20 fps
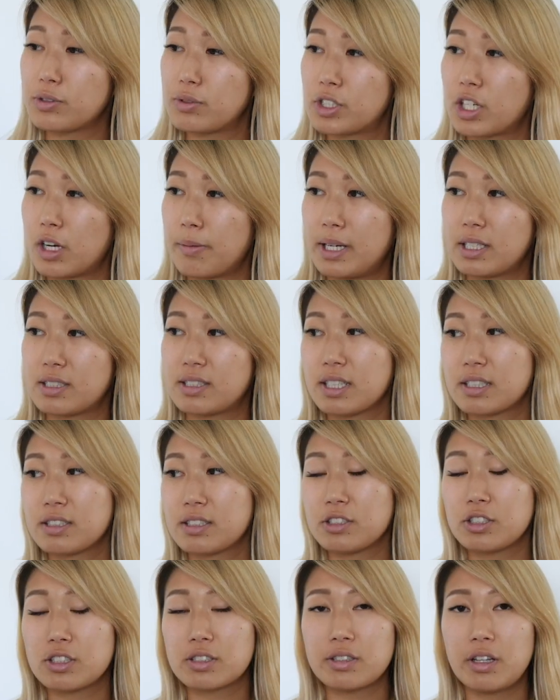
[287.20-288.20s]
which are about 6
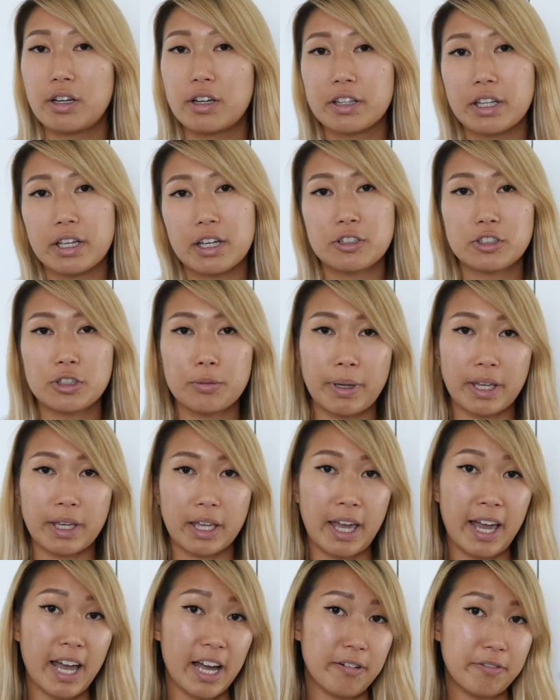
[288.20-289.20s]
inches long. They also make
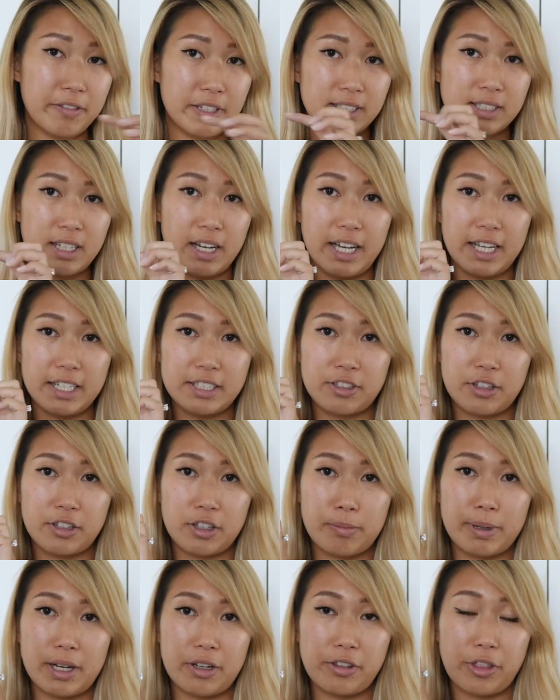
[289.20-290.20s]
half the size, so
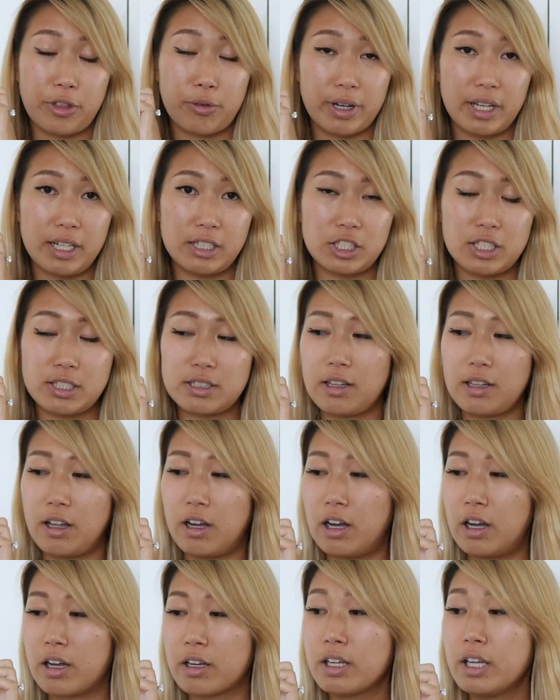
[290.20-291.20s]
they're about 3 inches
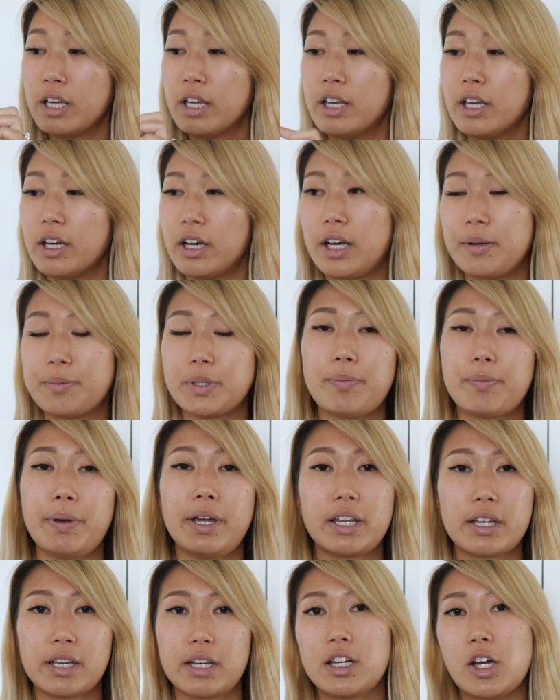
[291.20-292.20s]
long,
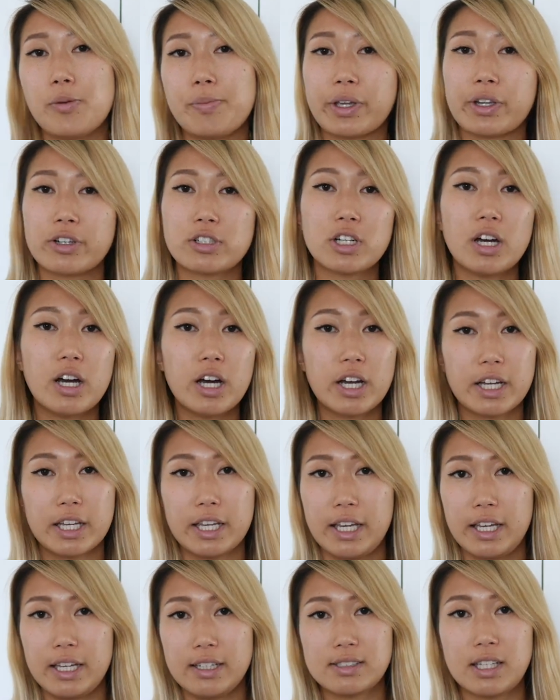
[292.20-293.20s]
depending on how big your dog
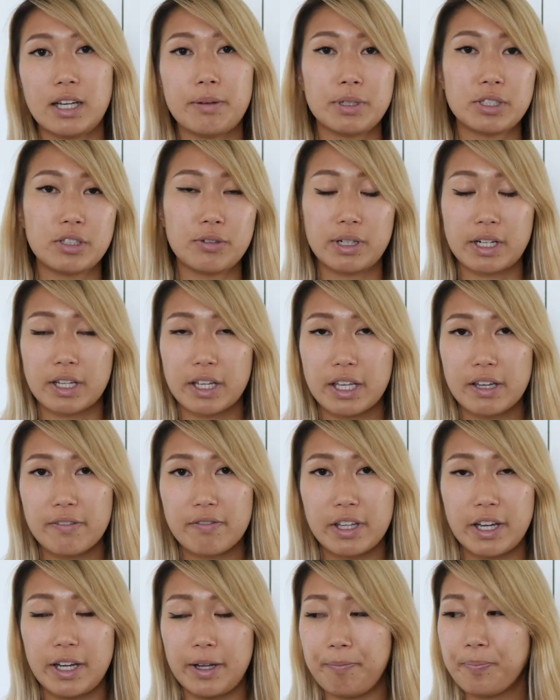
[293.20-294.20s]
is, how much you want to give
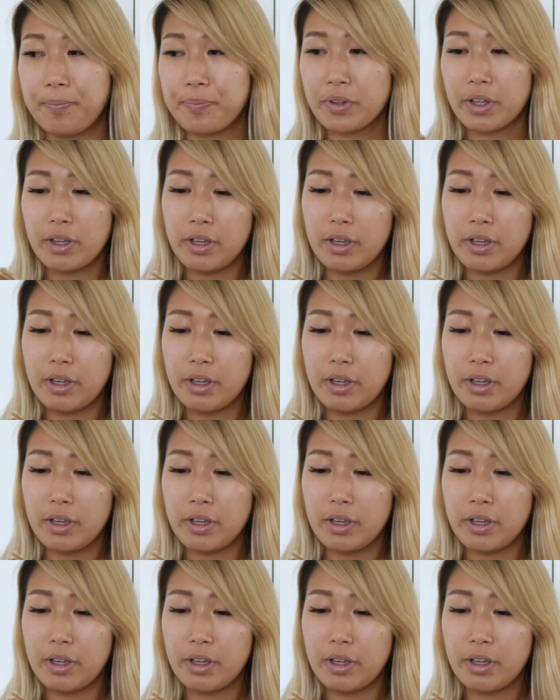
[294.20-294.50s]
them.